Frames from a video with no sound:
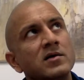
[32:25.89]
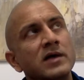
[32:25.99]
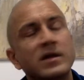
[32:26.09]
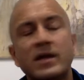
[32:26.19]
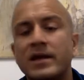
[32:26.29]

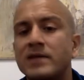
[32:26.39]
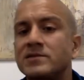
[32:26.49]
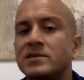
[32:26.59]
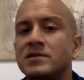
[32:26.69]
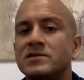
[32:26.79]
and like I
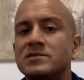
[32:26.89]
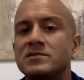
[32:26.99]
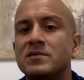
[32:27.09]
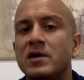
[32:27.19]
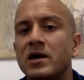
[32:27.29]
said,
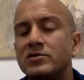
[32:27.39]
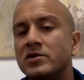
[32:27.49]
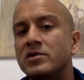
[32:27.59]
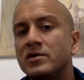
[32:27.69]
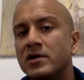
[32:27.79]
there's
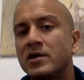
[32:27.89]
other